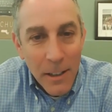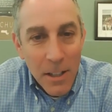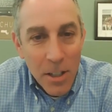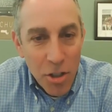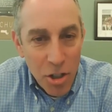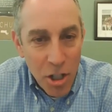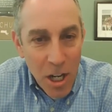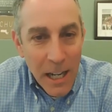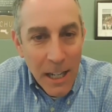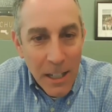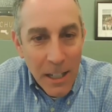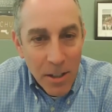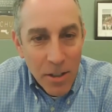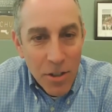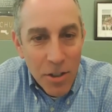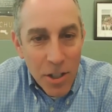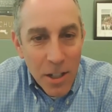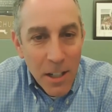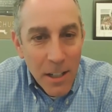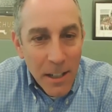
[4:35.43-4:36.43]

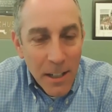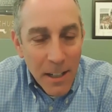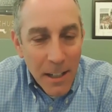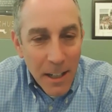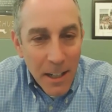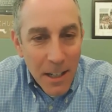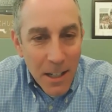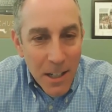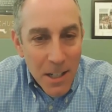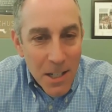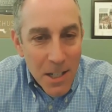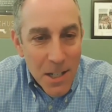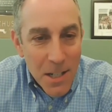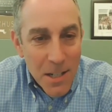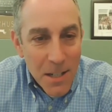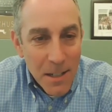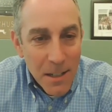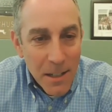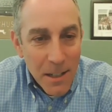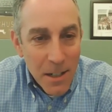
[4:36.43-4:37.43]
change
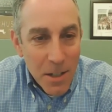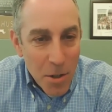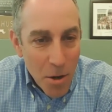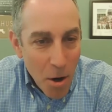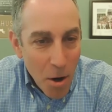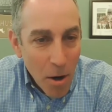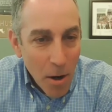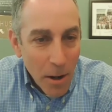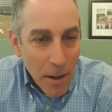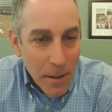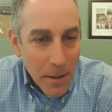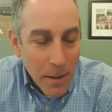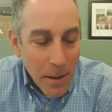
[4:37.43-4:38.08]
is is hard.